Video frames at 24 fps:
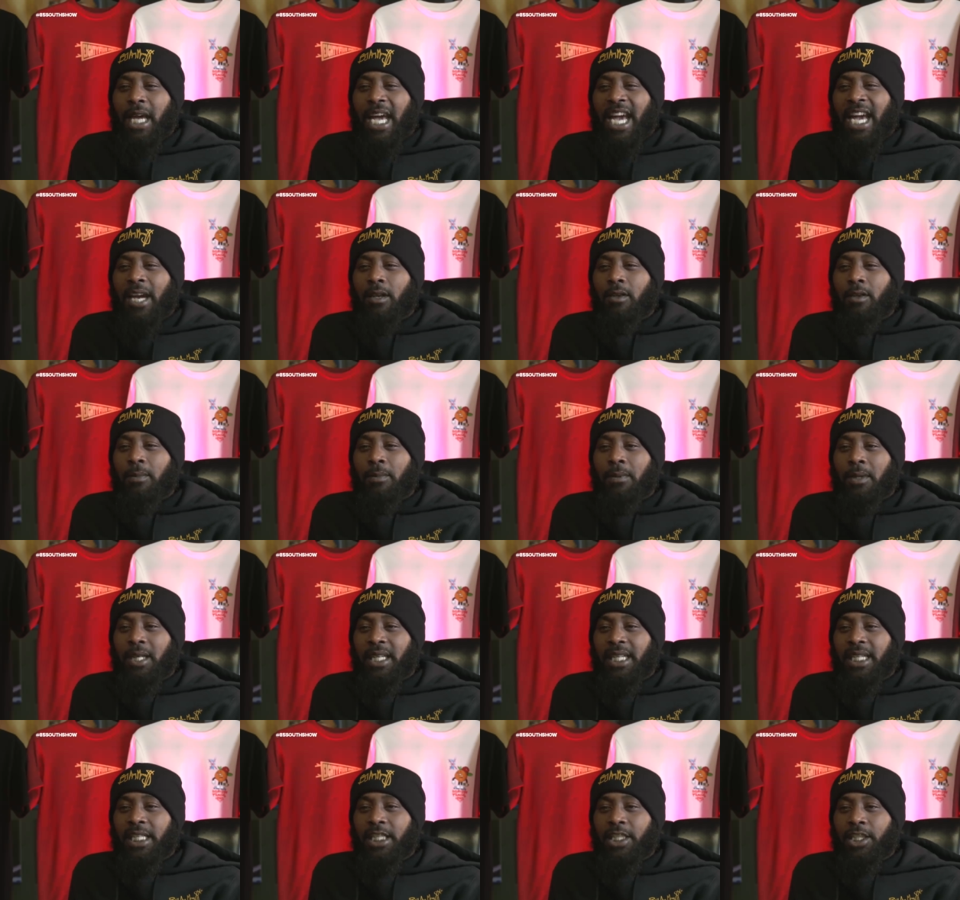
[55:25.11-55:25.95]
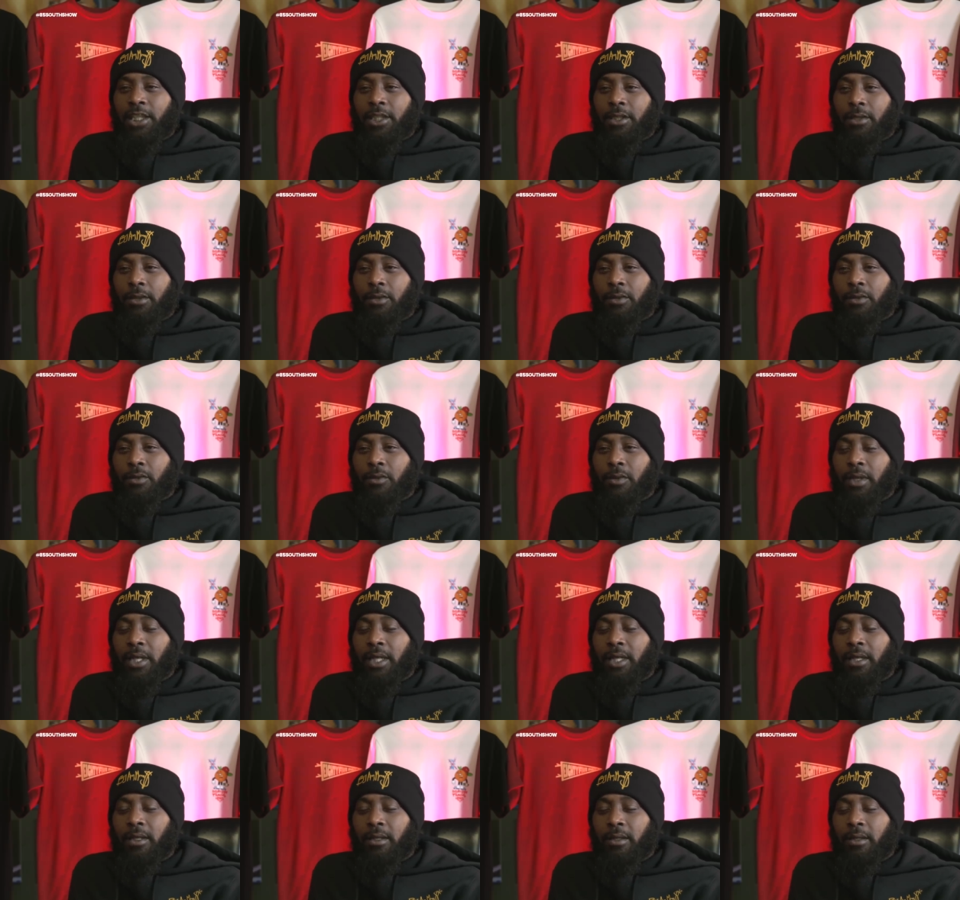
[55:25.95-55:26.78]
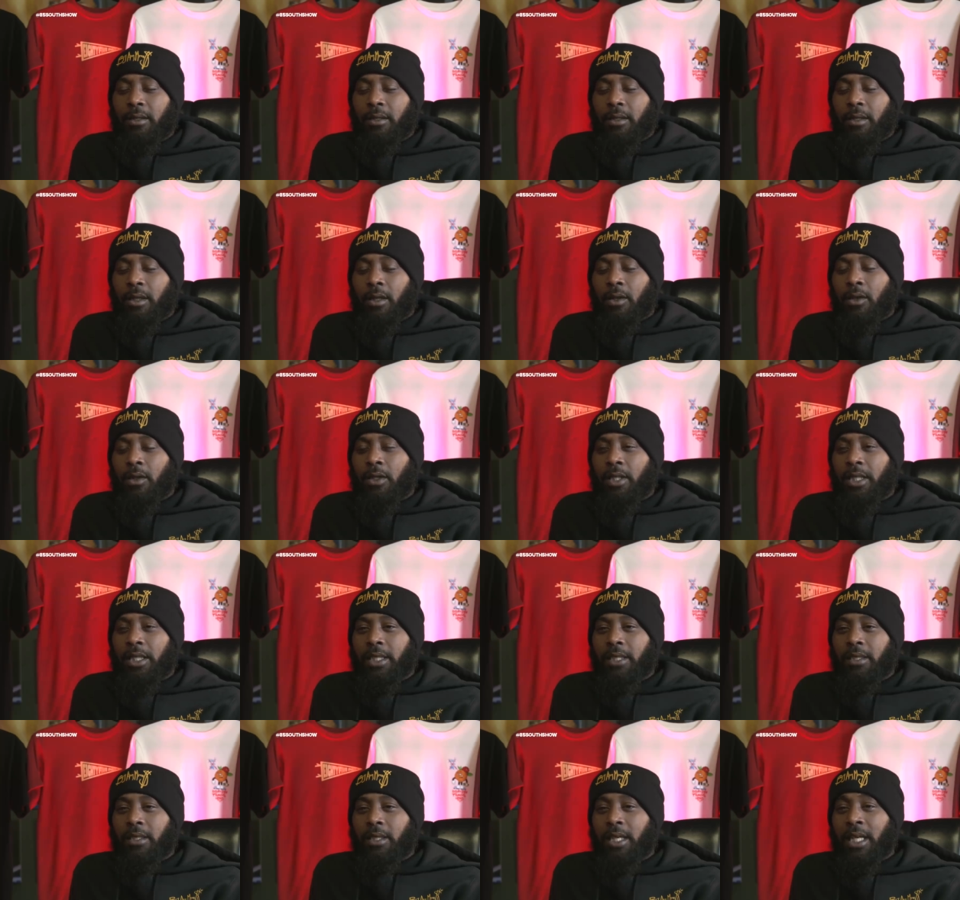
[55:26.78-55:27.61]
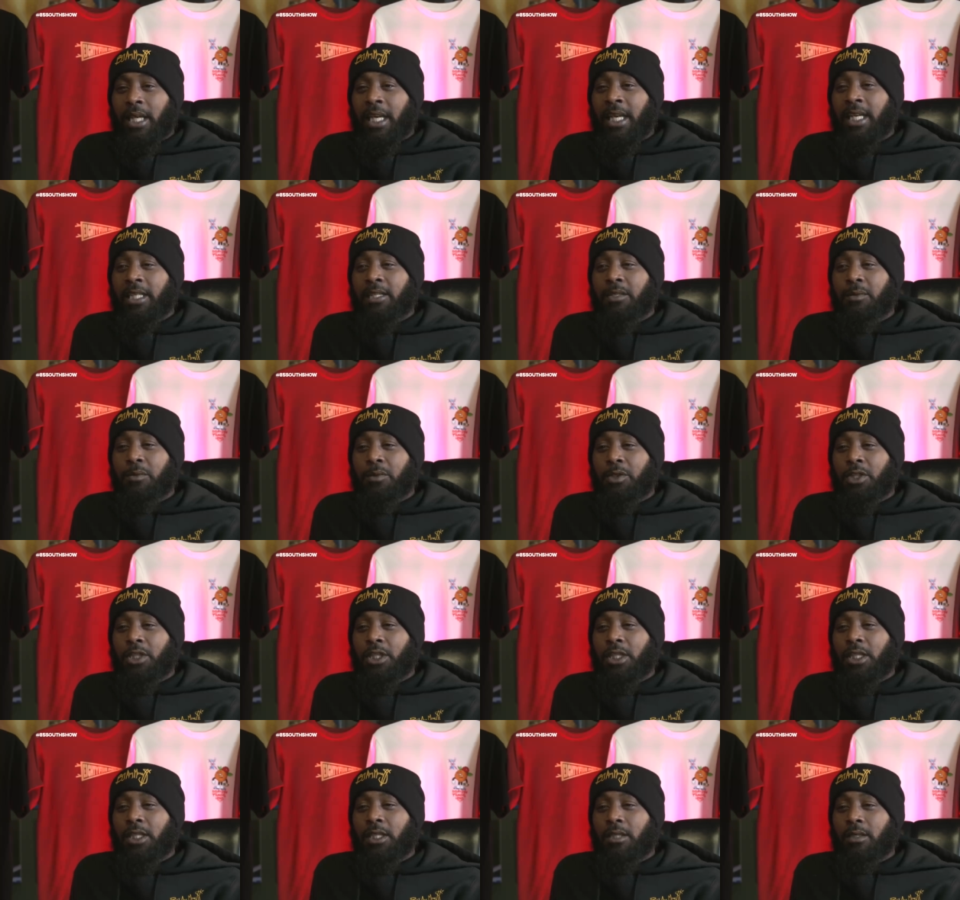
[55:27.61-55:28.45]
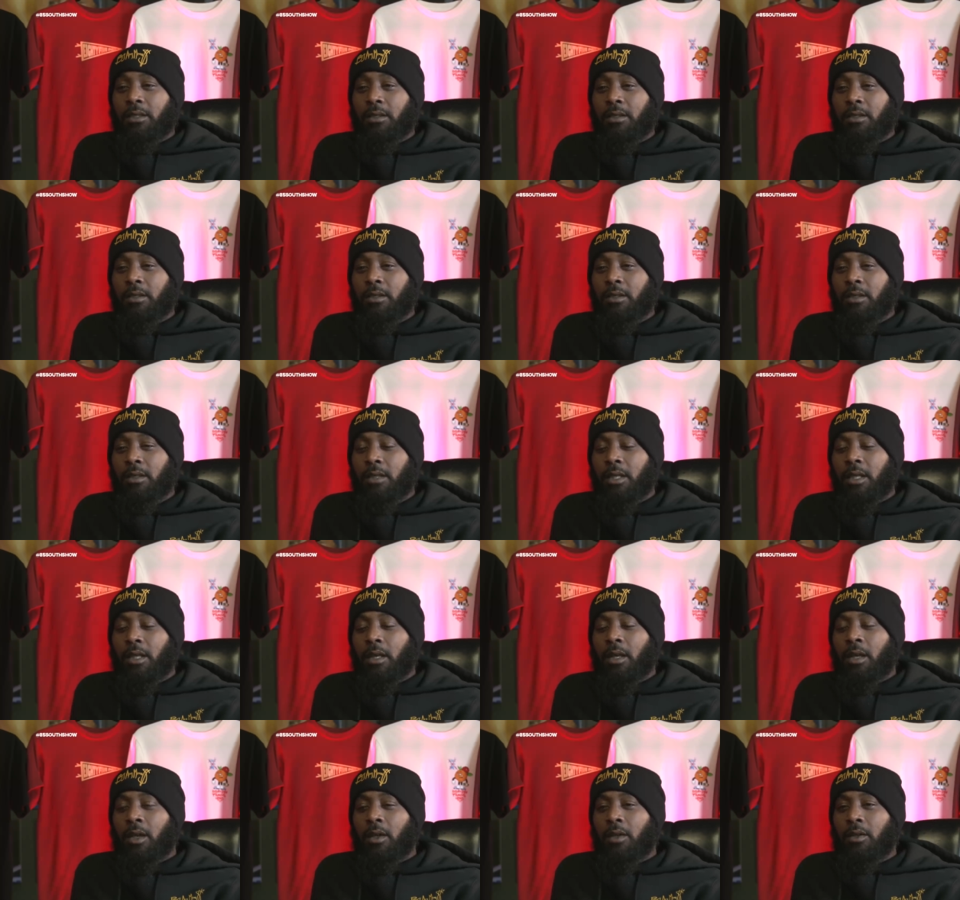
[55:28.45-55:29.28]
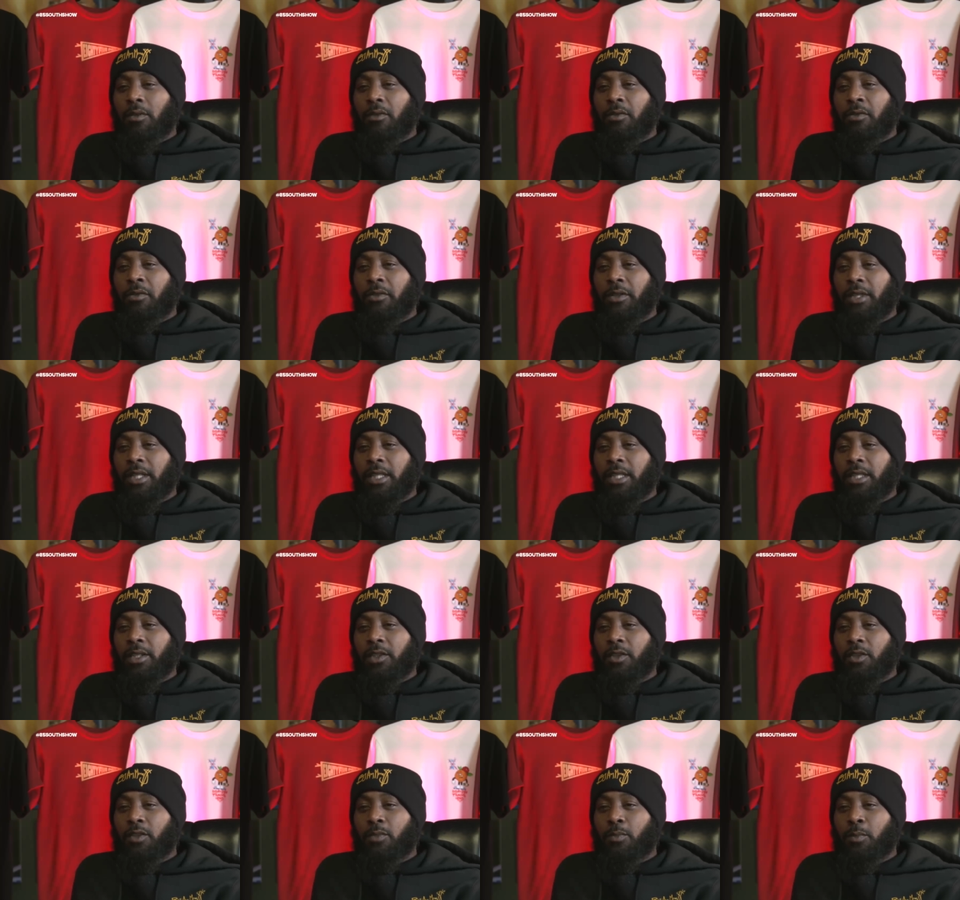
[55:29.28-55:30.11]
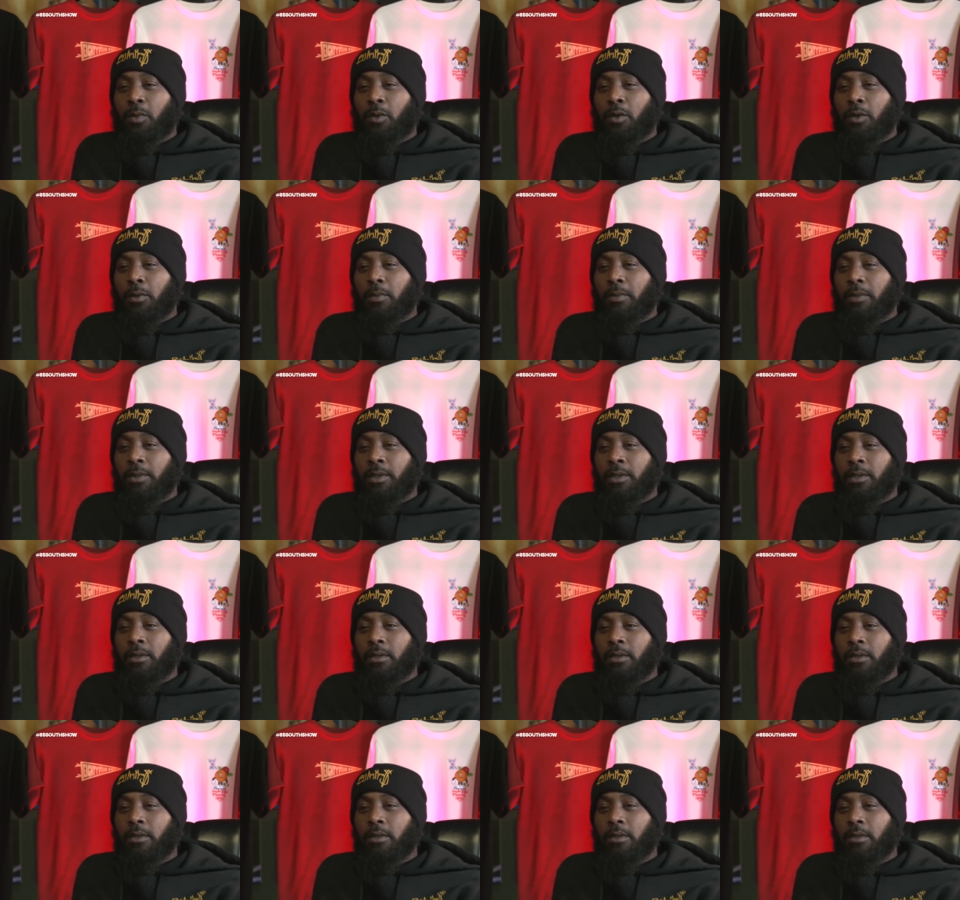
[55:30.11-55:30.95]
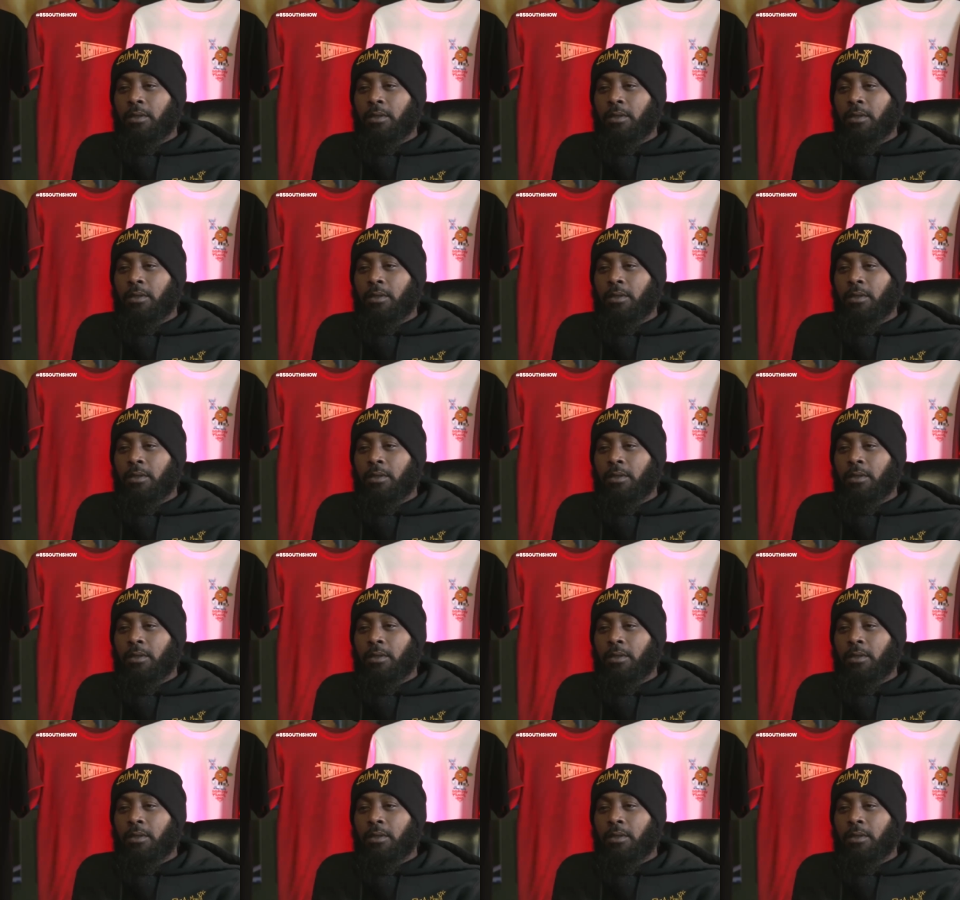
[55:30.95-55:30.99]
Our Planet shows, right? Okay, they got some shit called a finless porpoise.